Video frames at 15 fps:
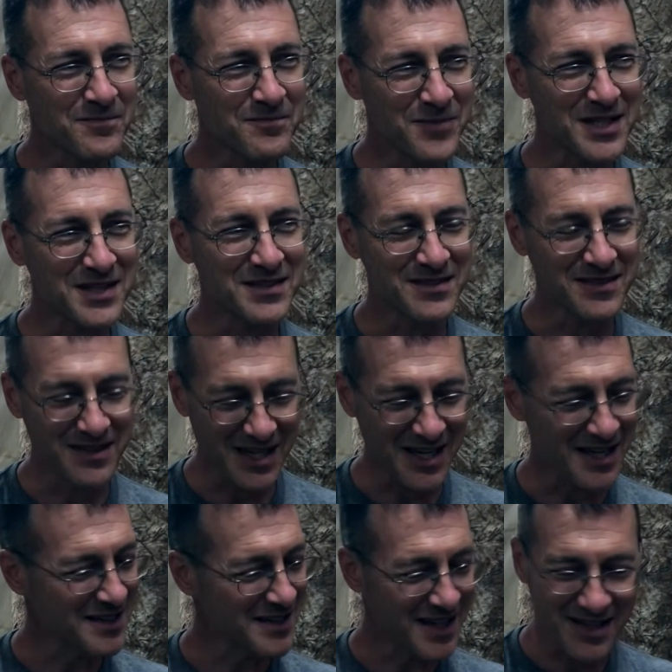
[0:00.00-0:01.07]
but
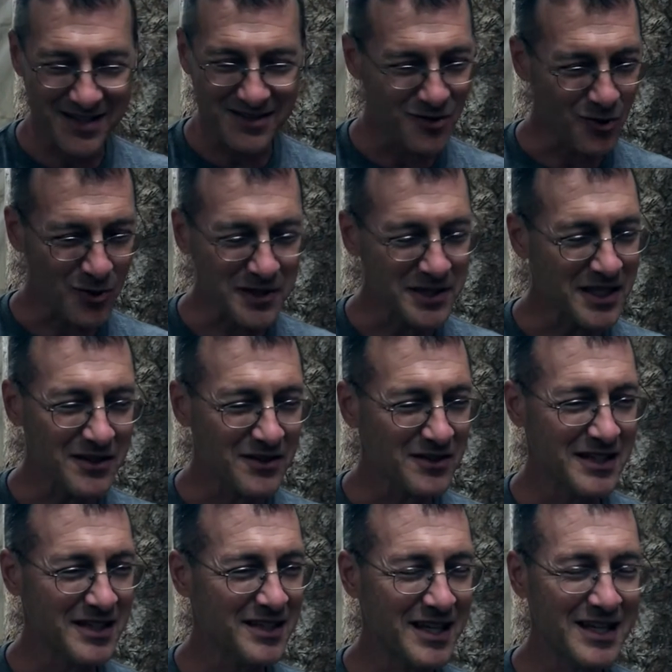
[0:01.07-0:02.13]
and
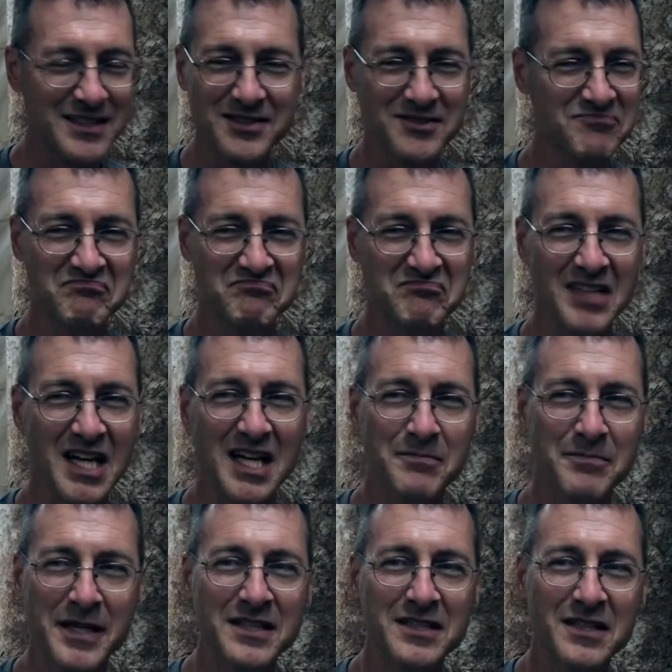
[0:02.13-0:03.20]
ordinarily that's not a
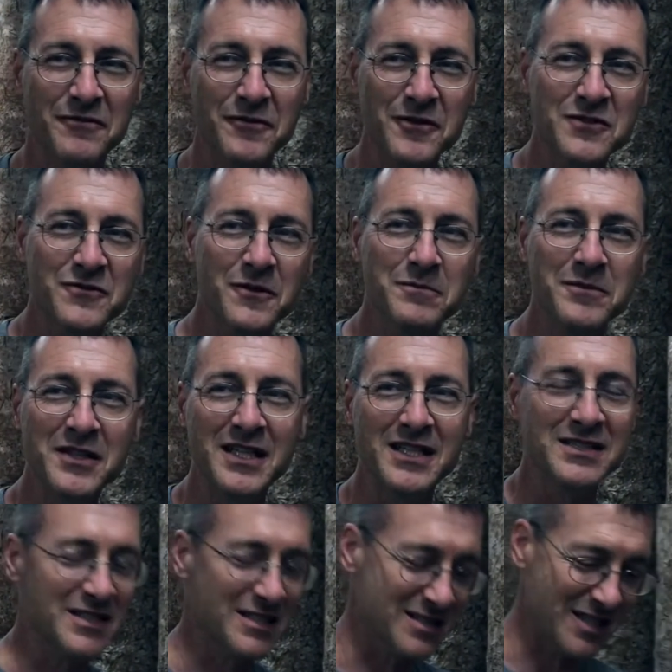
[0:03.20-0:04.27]
big difference from
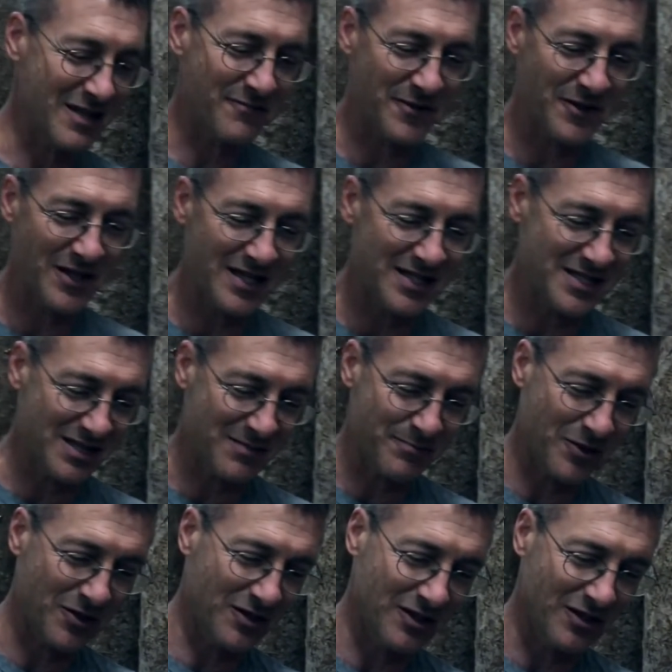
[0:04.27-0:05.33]
this, except for they just
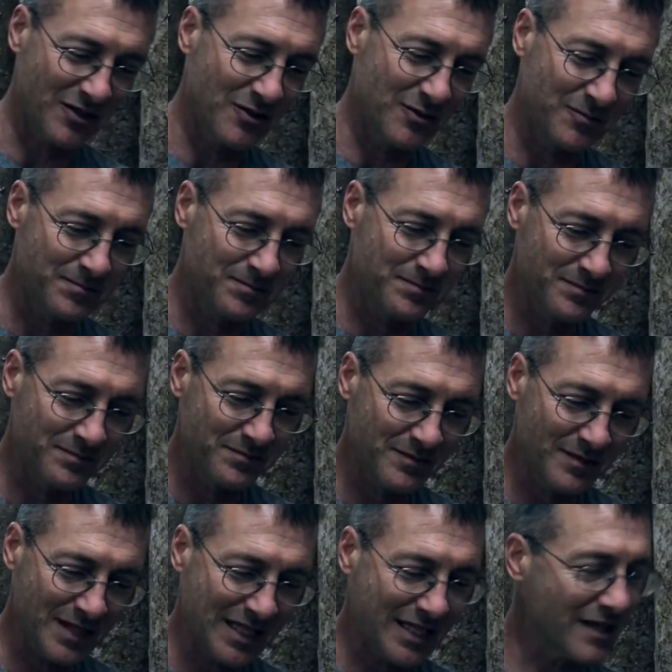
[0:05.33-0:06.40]
put a little,
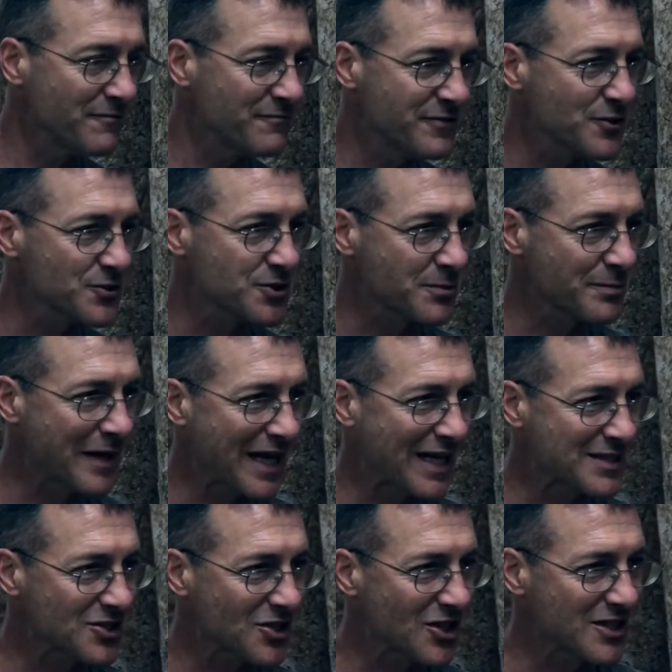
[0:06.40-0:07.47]
like a filter
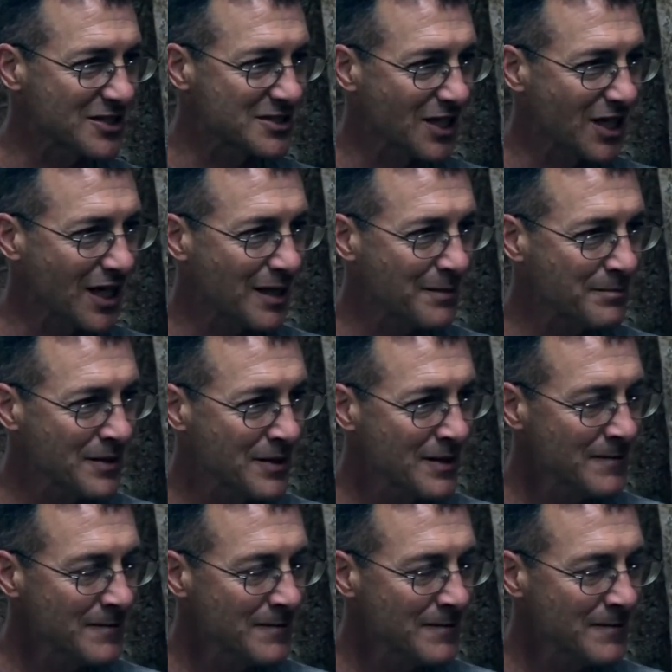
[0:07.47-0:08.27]
patch on top,